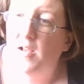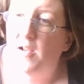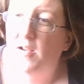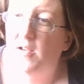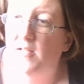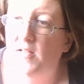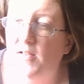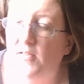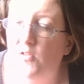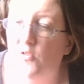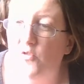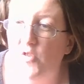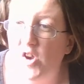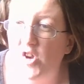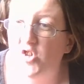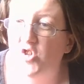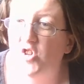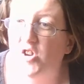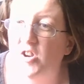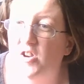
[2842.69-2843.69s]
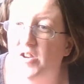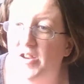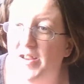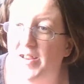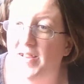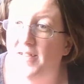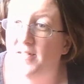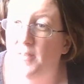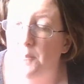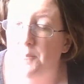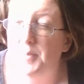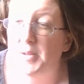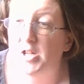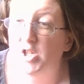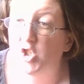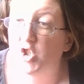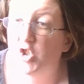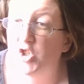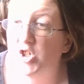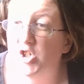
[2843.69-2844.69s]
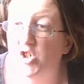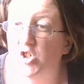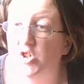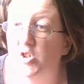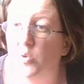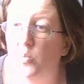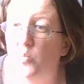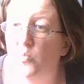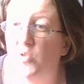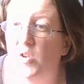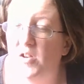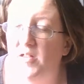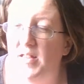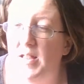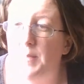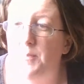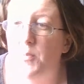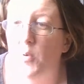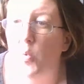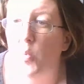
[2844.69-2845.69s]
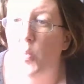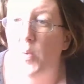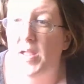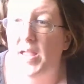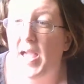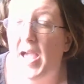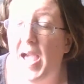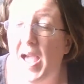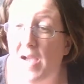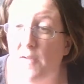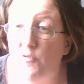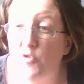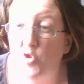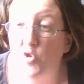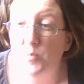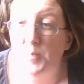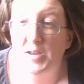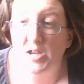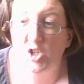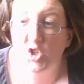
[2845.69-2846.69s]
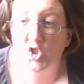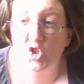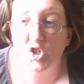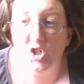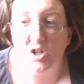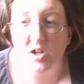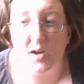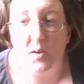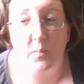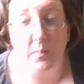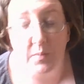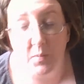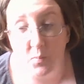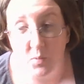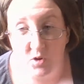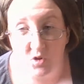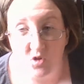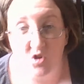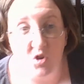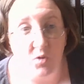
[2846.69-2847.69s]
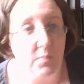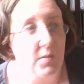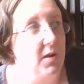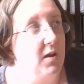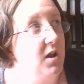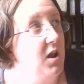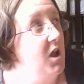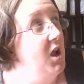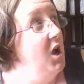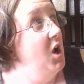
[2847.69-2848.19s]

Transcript: Because also foster care is a bit stricter. For example, we have to make sure, we do, but